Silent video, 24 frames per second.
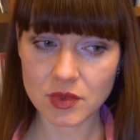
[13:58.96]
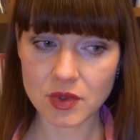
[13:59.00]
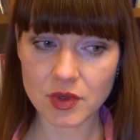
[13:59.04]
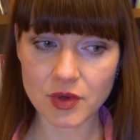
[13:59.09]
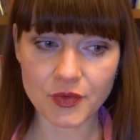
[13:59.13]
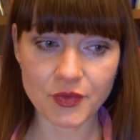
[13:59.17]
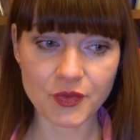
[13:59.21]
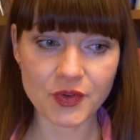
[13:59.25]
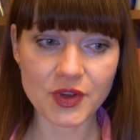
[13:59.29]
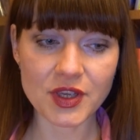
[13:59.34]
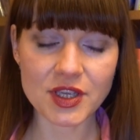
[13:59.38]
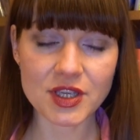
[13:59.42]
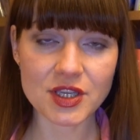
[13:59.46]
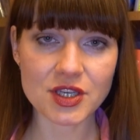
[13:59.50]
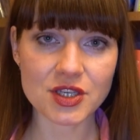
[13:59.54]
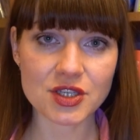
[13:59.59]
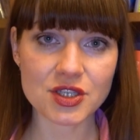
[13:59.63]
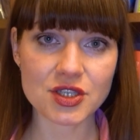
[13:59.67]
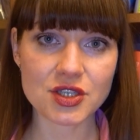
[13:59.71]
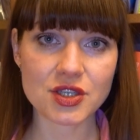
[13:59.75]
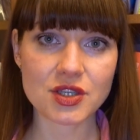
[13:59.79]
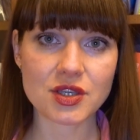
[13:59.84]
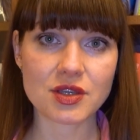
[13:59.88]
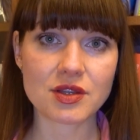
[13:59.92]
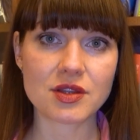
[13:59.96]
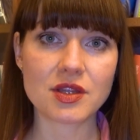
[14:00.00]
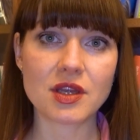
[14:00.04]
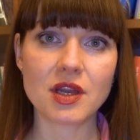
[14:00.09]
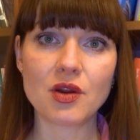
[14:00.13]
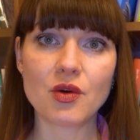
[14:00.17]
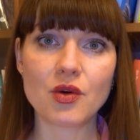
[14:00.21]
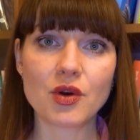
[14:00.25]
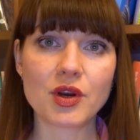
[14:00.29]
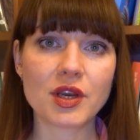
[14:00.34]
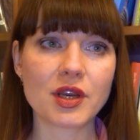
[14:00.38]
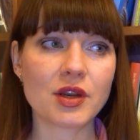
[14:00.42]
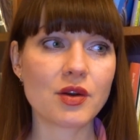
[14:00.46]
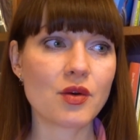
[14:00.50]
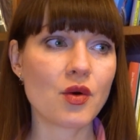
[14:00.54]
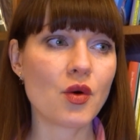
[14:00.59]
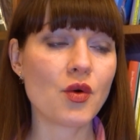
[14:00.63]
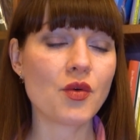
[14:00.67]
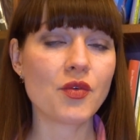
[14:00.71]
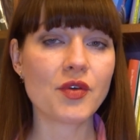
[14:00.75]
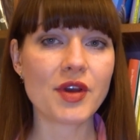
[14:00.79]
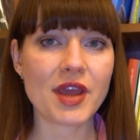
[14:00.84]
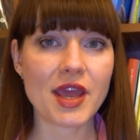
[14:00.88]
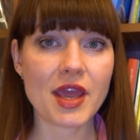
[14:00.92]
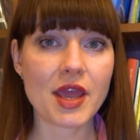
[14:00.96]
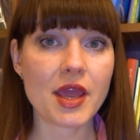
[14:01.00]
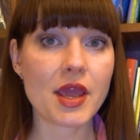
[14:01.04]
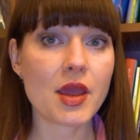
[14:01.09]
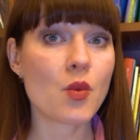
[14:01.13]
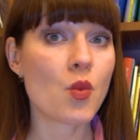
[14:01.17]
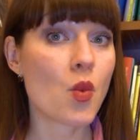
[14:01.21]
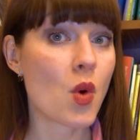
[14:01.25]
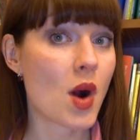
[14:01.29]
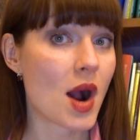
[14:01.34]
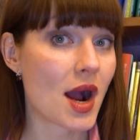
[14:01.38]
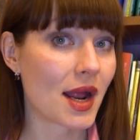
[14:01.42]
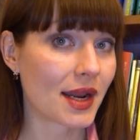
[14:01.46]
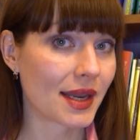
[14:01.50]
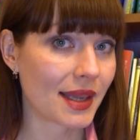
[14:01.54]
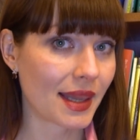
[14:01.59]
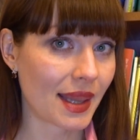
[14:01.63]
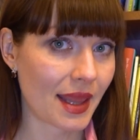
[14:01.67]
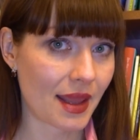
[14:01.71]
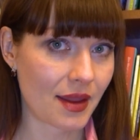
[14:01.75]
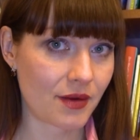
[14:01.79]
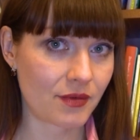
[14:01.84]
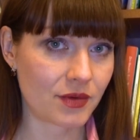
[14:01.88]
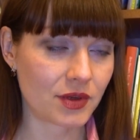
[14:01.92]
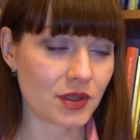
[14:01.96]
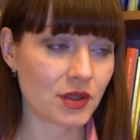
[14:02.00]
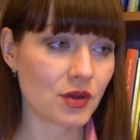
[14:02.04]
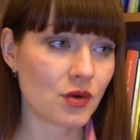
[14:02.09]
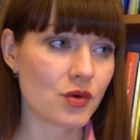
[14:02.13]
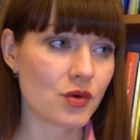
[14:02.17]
finished the learning of A1 level.